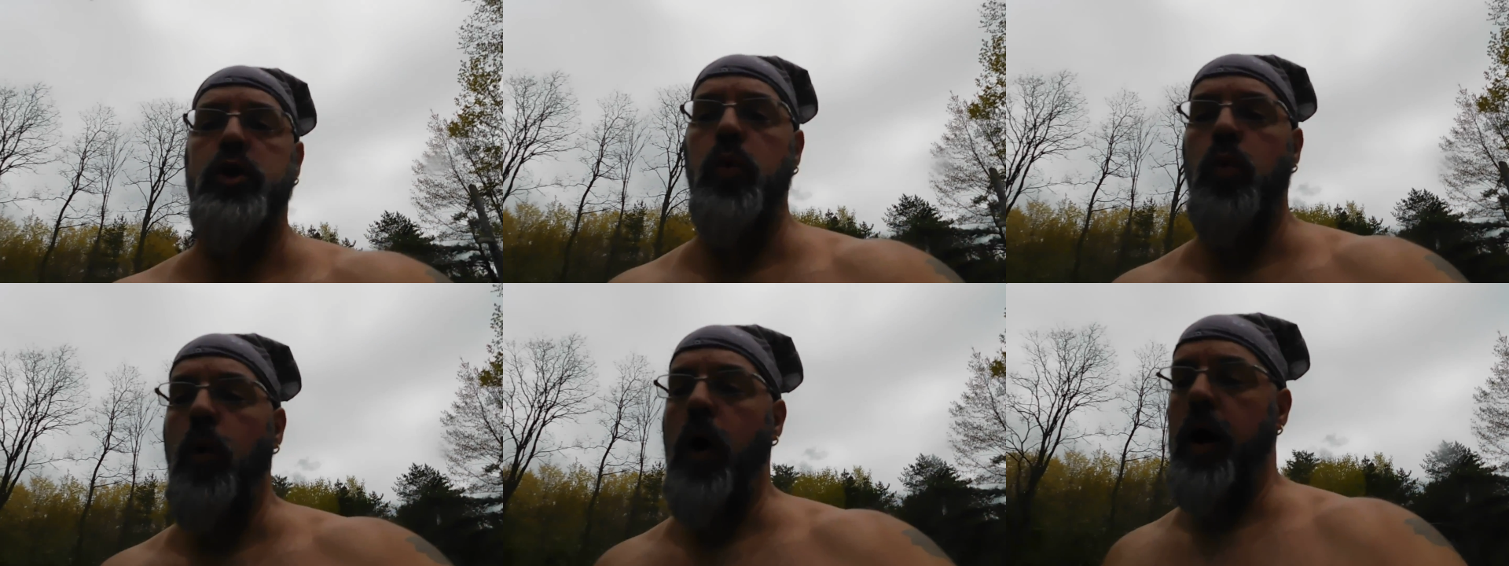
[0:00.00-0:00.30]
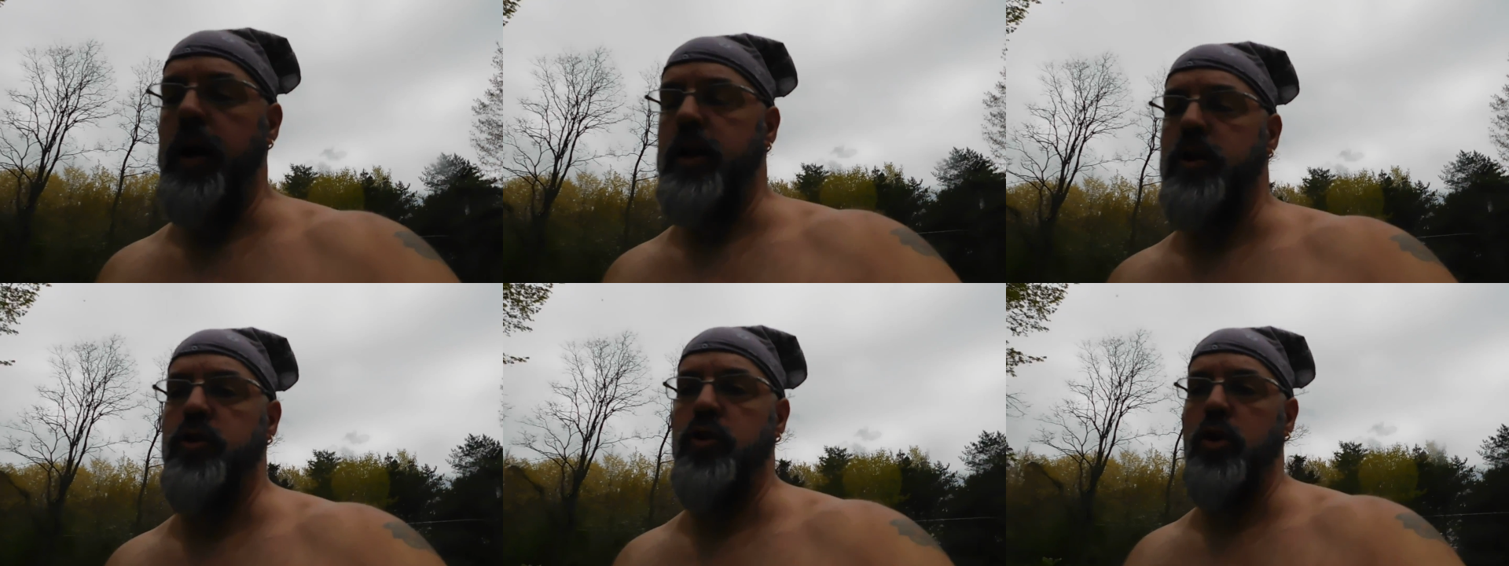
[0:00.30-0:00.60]
you
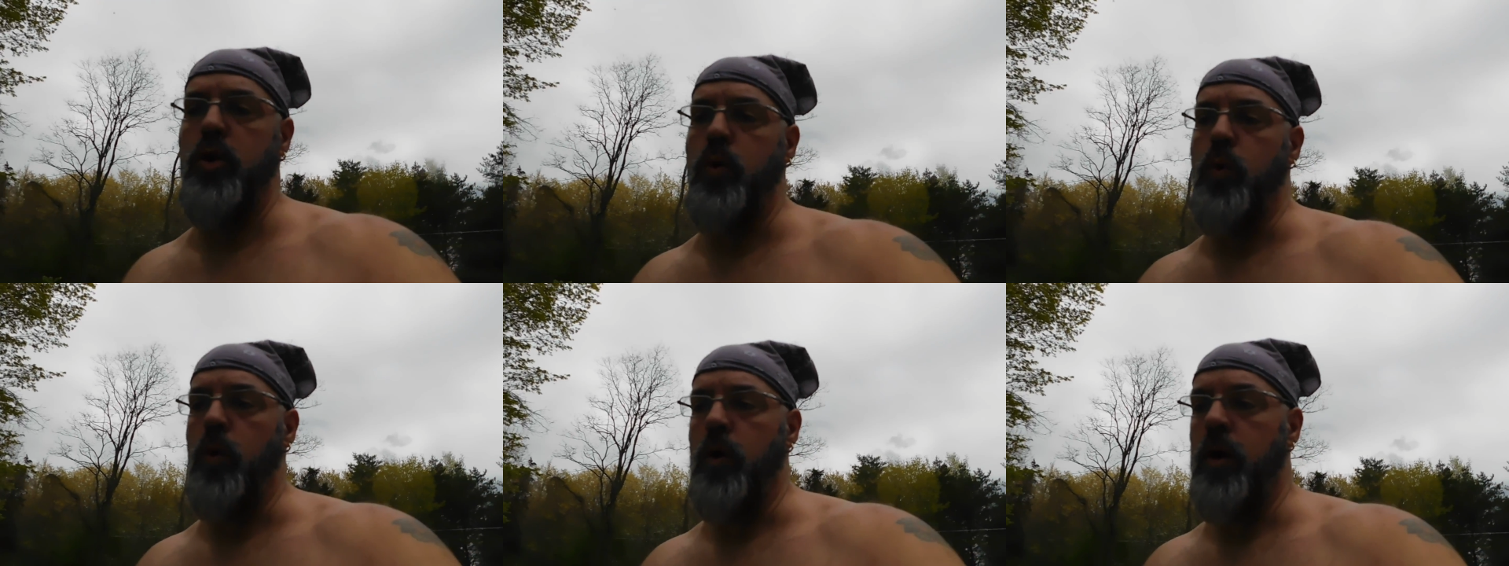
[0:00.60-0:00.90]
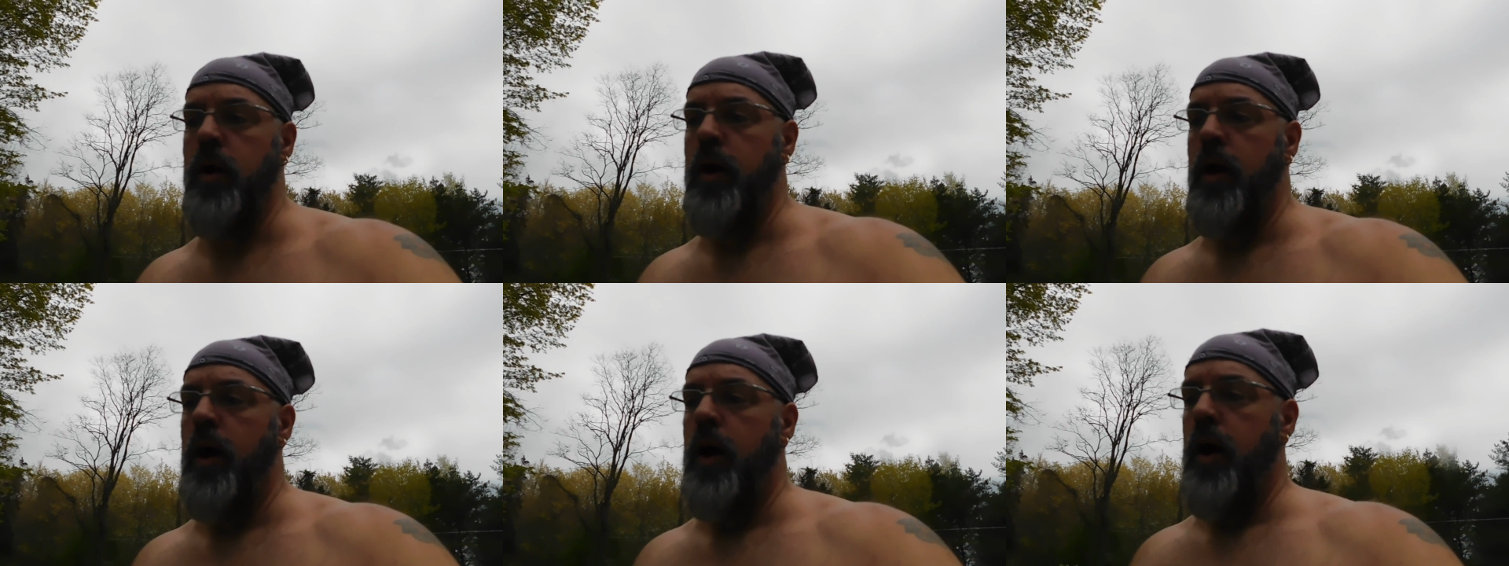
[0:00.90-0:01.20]
want to do.
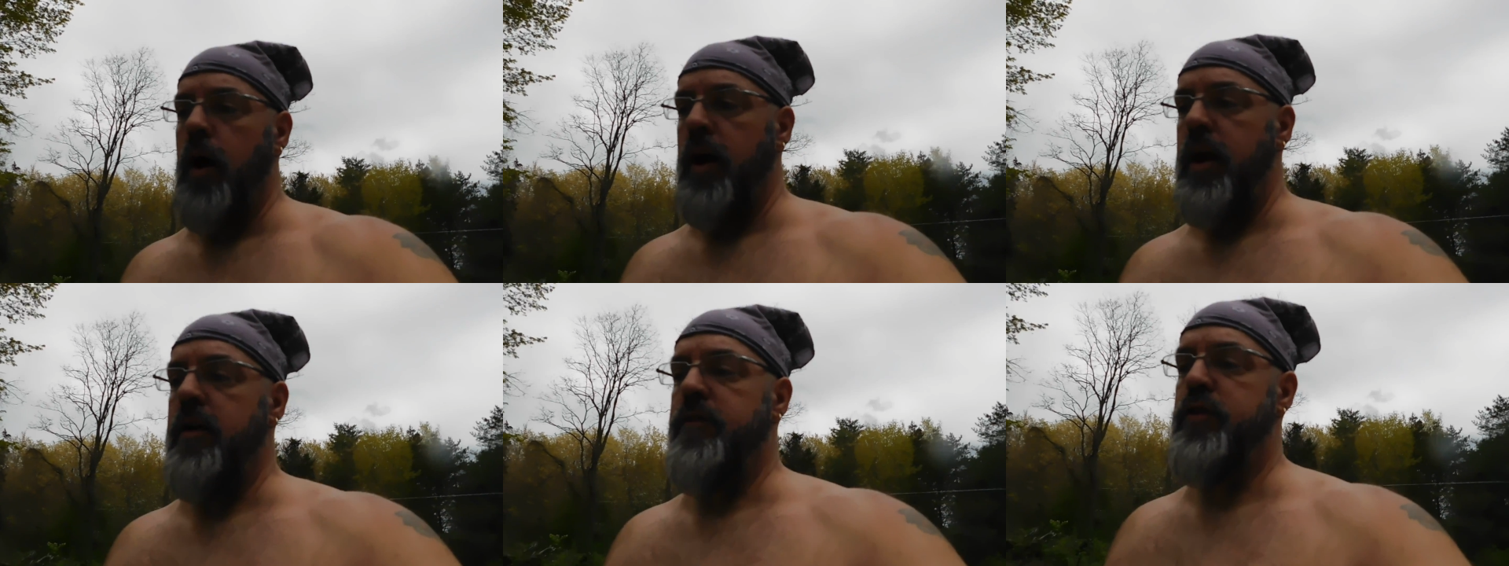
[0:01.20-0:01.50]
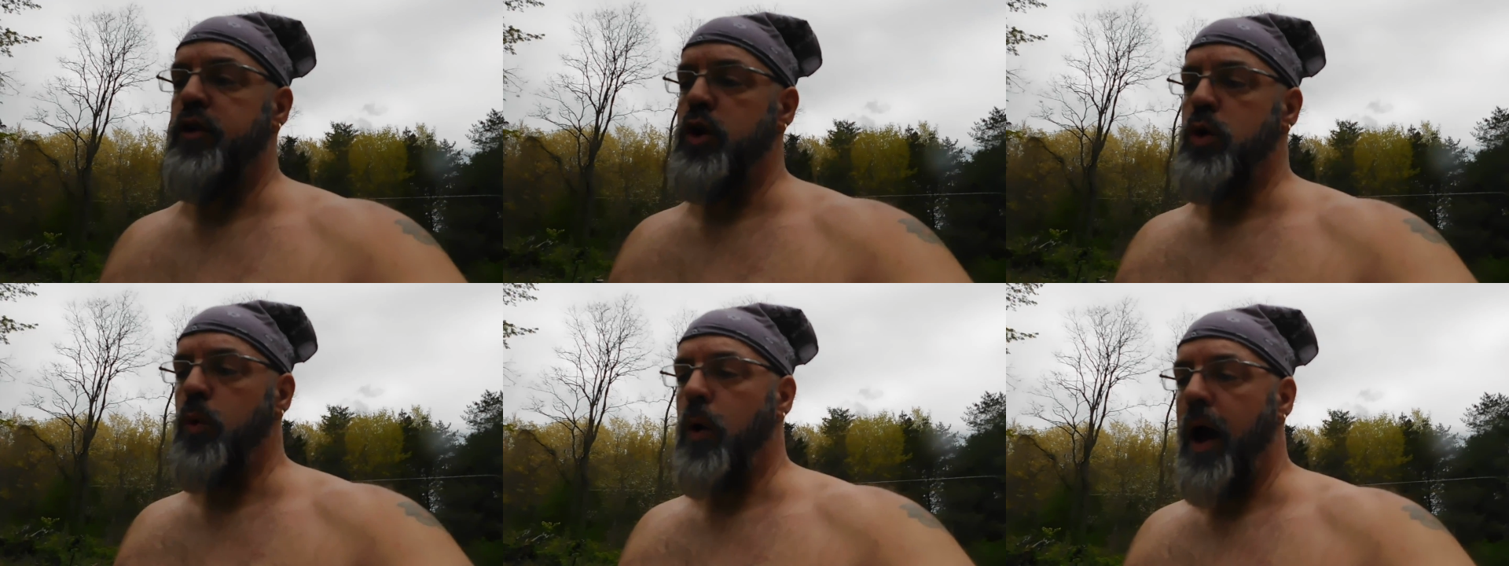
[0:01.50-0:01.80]

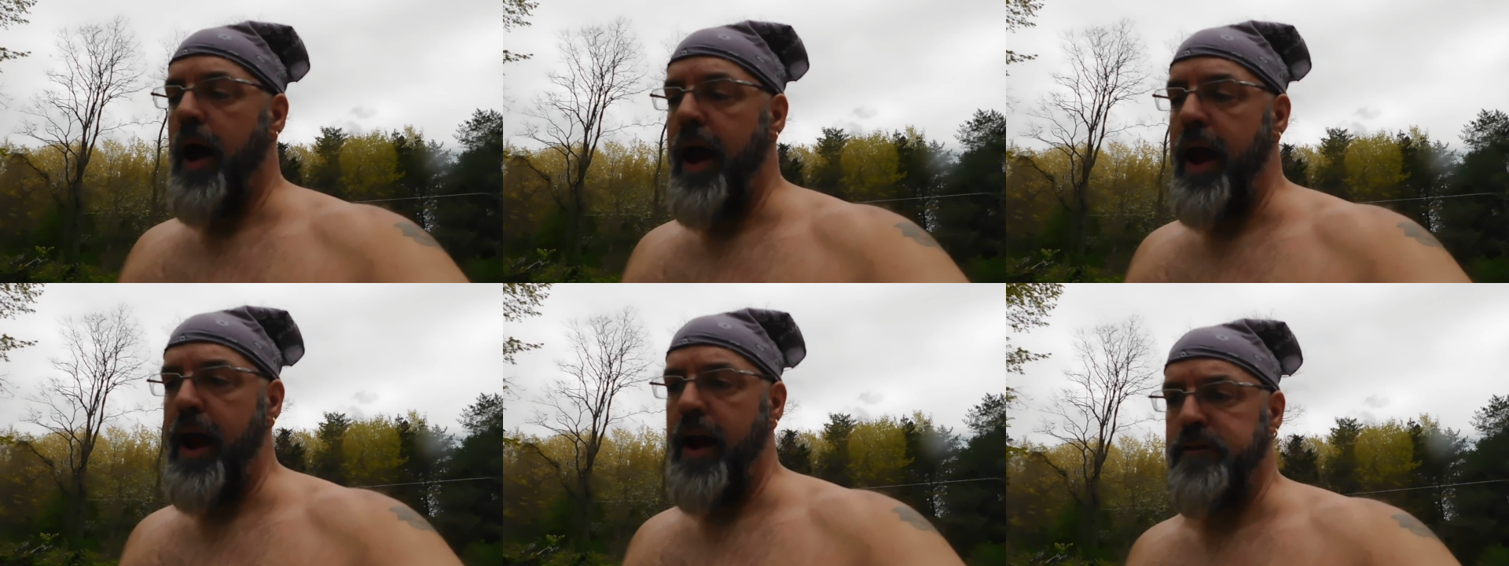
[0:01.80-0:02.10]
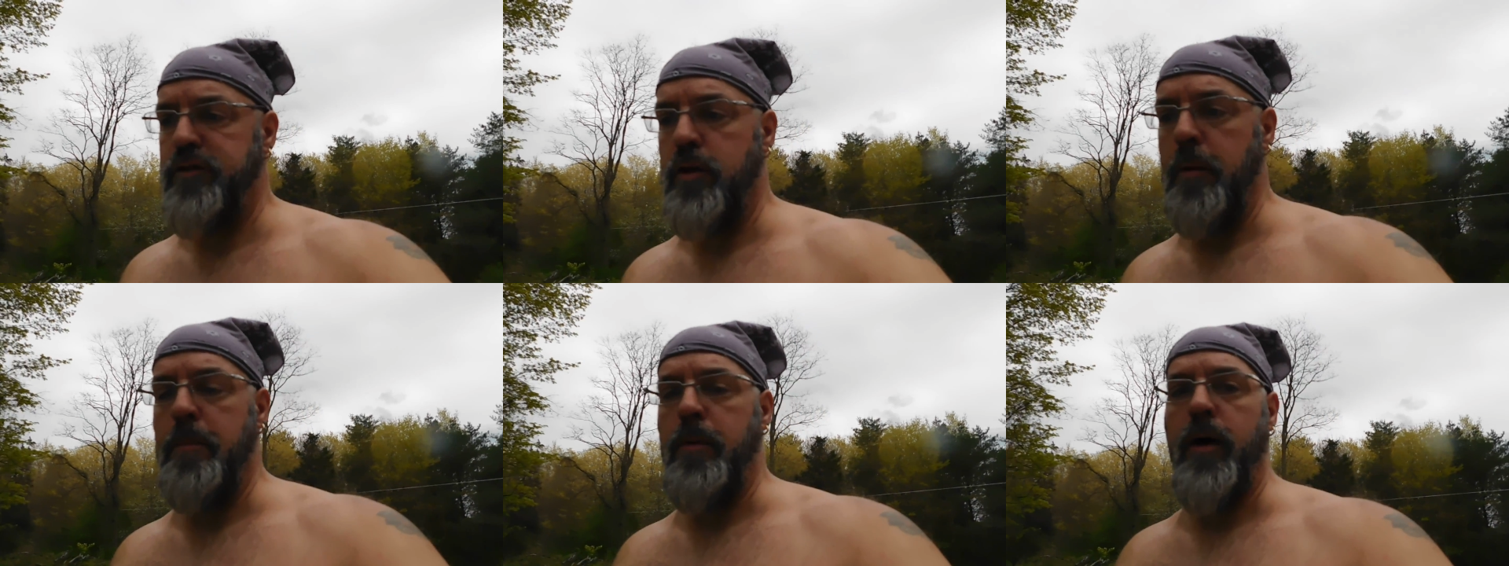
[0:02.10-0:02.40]
If you
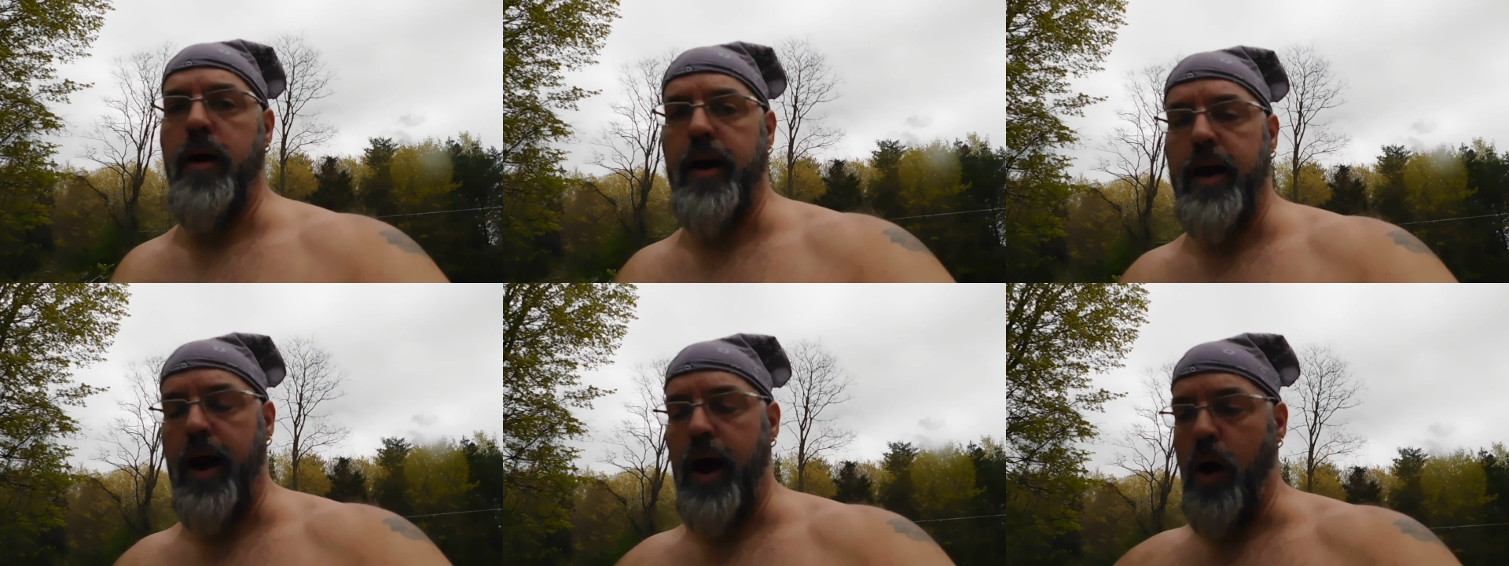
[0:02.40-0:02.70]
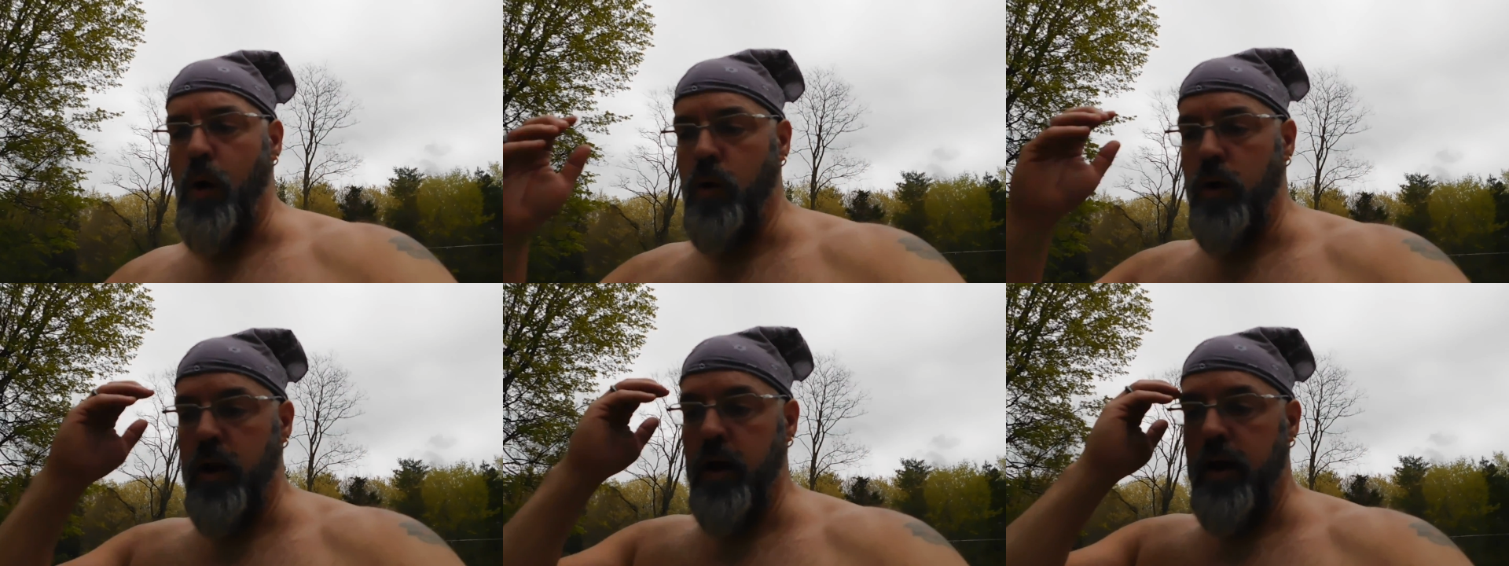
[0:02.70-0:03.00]
have to bug
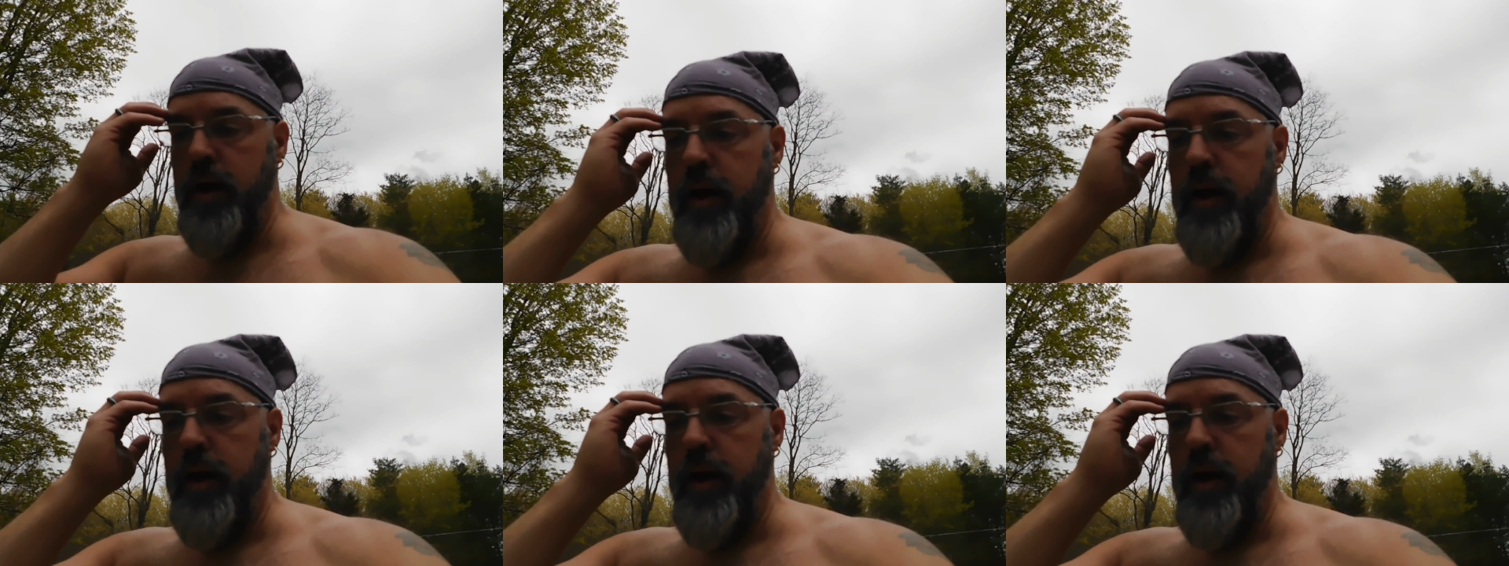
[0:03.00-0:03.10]
out,